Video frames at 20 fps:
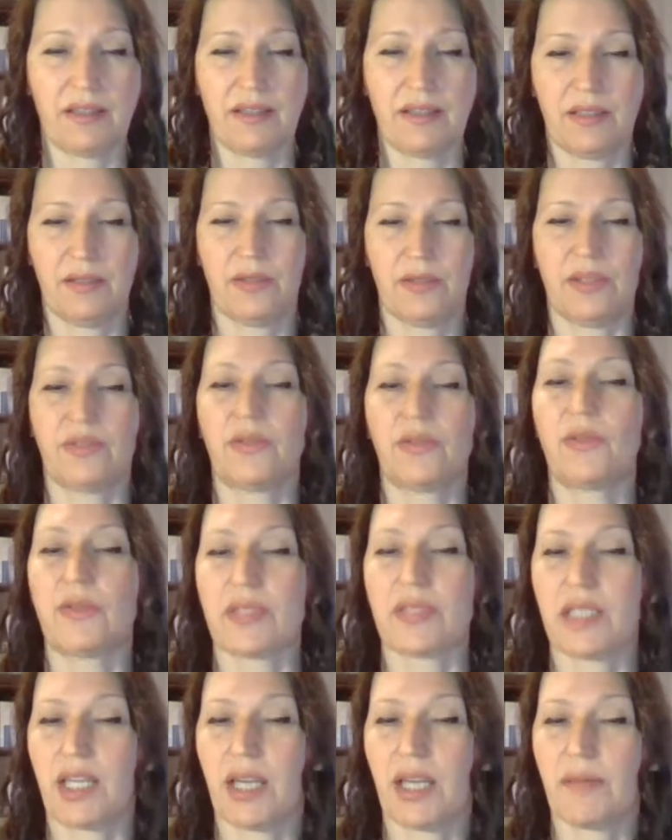the thought of
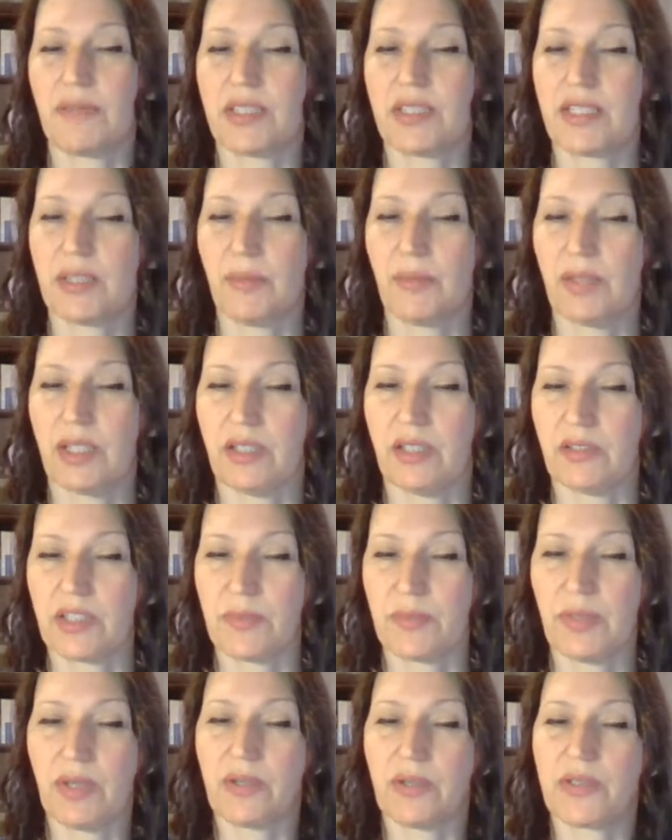causing harm to somebody
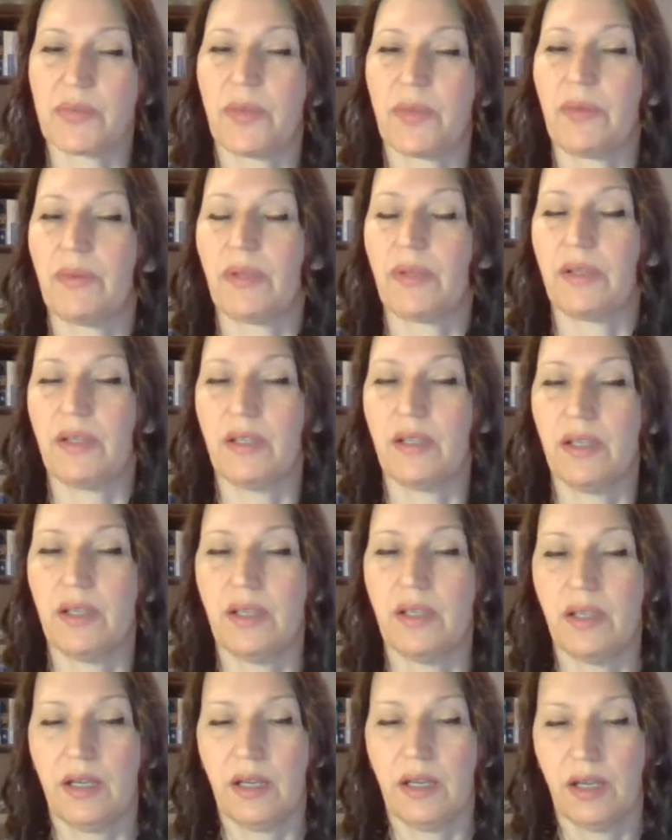else because we were
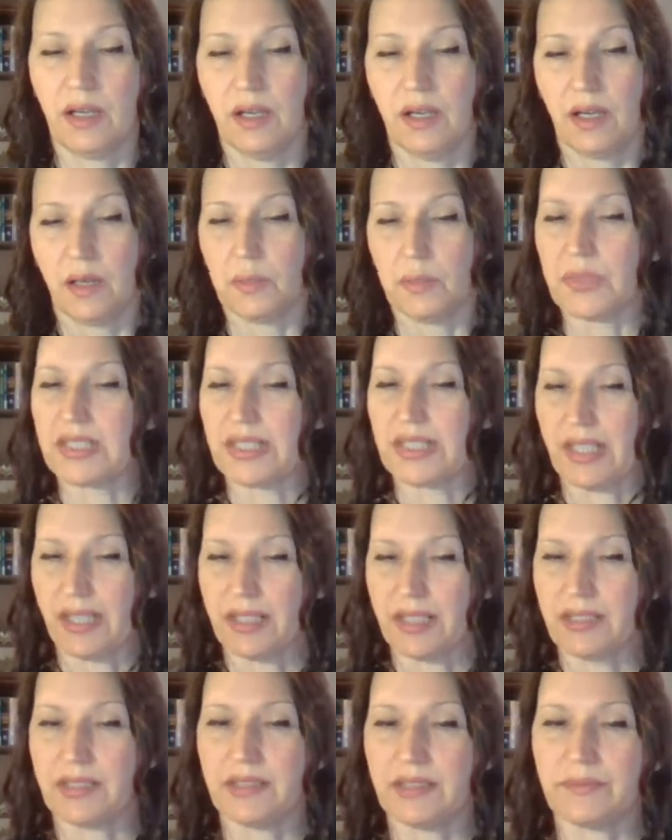misled.